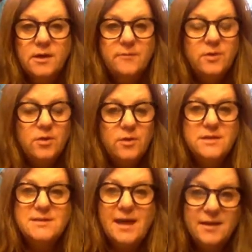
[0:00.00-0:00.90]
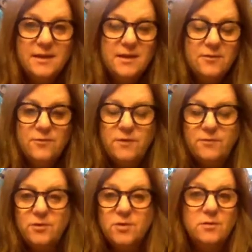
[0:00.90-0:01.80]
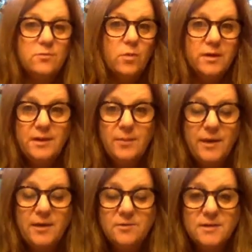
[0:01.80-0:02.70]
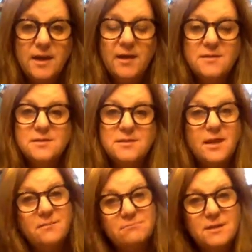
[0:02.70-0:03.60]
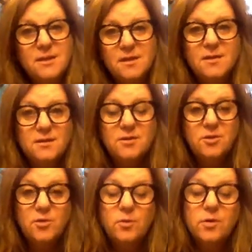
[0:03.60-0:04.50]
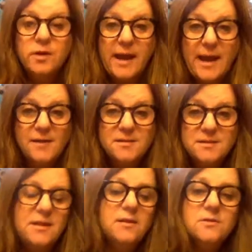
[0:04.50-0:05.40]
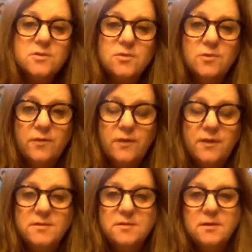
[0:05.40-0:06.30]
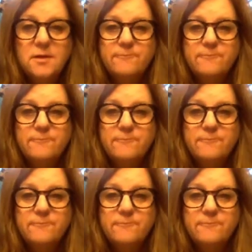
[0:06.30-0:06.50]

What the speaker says: you know, indebted, if you couldn't one day pay your taxes, then you were cast into this